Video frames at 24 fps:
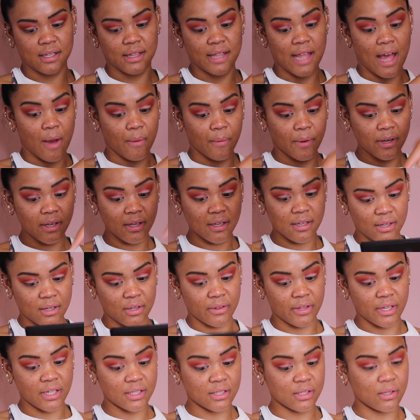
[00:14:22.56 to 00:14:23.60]
That one?
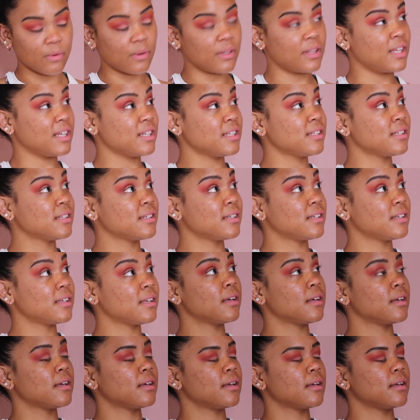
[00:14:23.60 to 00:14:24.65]
You think so with this?
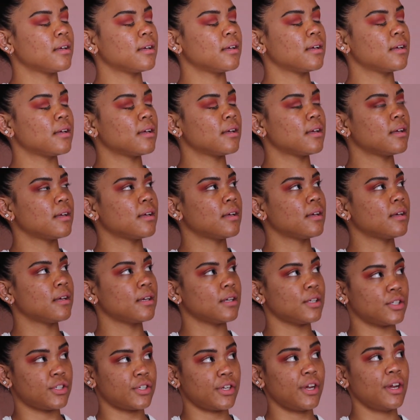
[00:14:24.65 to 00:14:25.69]

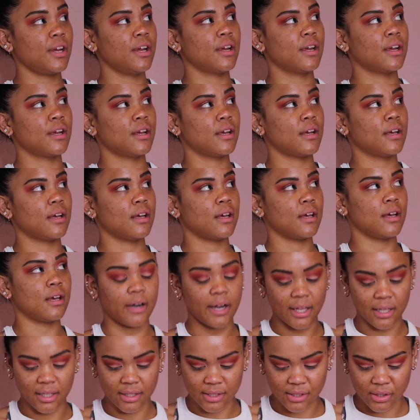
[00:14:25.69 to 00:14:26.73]
You sure?
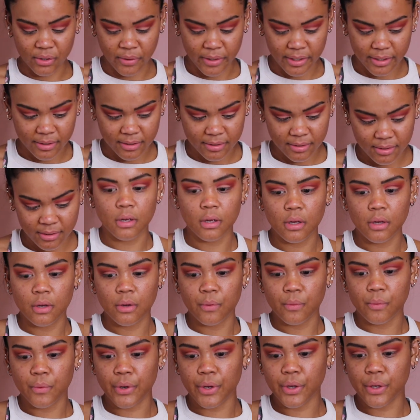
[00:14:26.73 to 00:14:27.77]
Alright, let's do it.
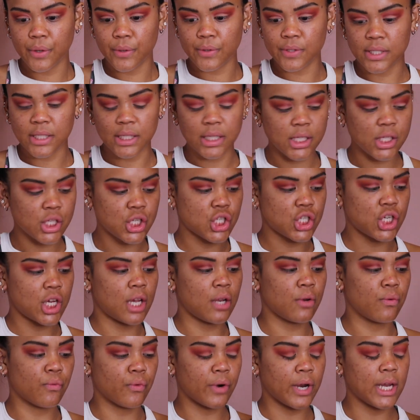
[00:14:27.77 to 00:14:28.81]
We're using this
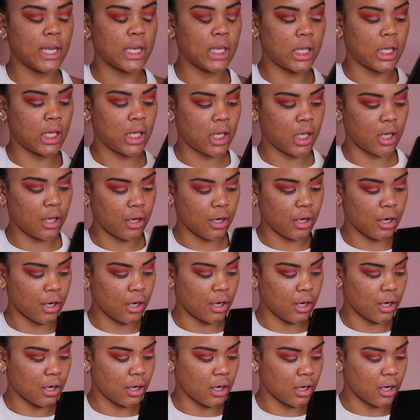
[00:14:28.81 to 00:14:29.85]
shade right
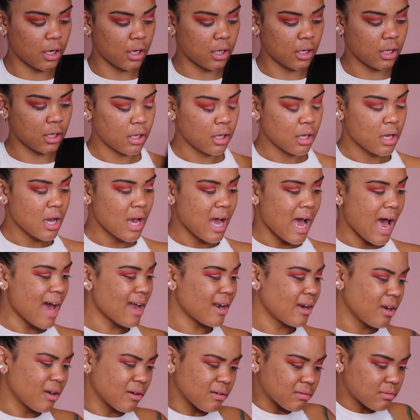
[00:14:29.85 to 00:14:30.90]
here.
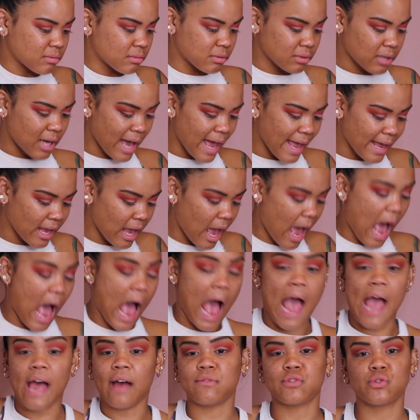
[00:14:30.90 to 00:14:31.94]
I don't know. I
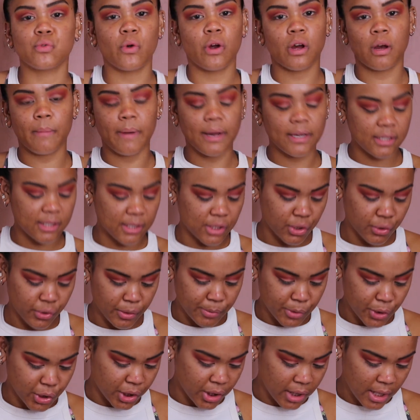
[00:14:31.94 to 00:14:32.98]
have to work on my
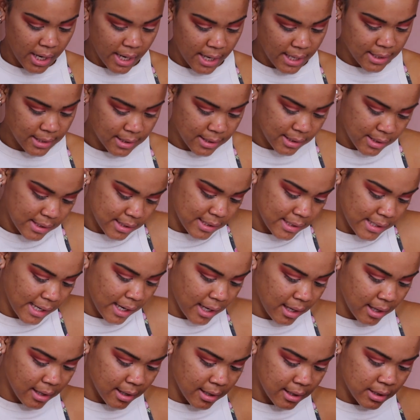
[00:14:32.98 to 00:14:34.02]
description, guys. It's
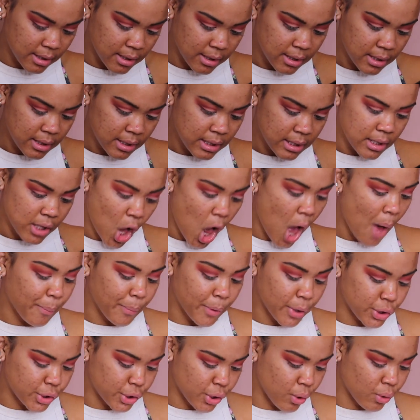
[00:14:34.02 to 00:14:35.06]
like a
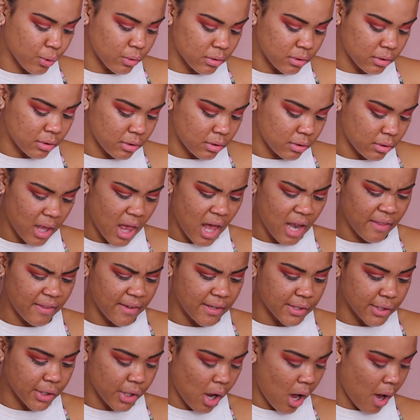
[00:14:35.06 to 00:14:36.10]
copper tone. A lot of
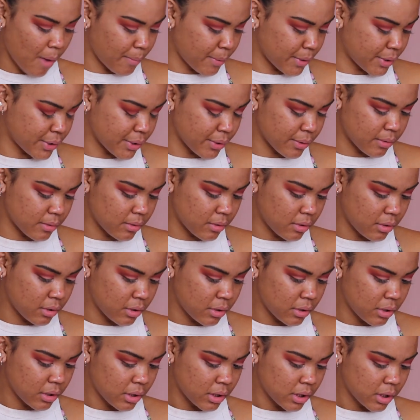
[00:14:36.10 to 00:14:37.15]
these are copper tone.
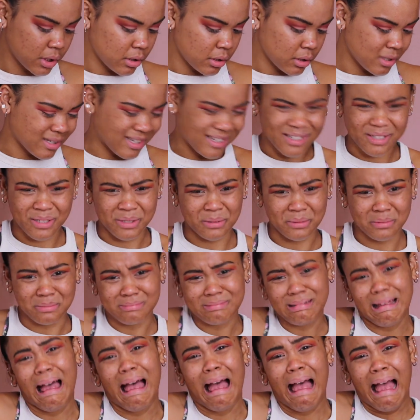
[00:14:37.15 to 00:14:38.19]
I
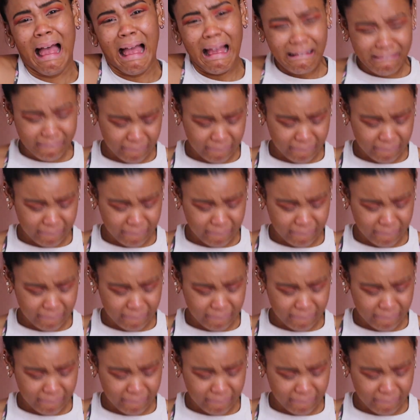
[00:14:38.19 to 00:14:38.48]
don't know.